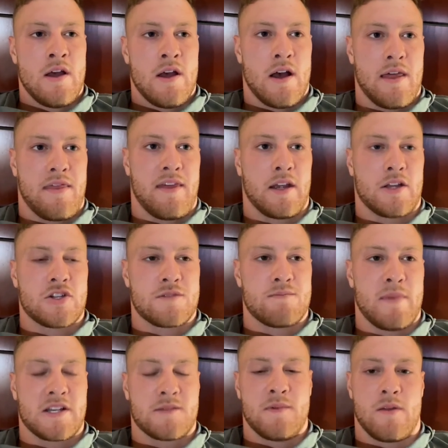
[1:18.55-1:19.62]
I think just
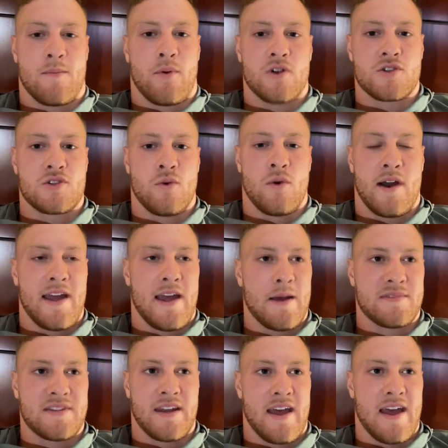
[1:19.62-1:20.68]
makes me the person who I
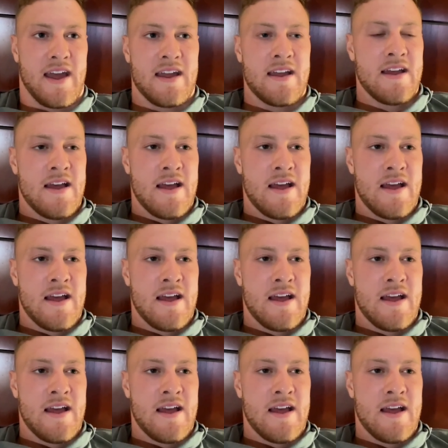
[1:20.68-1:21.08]
am today.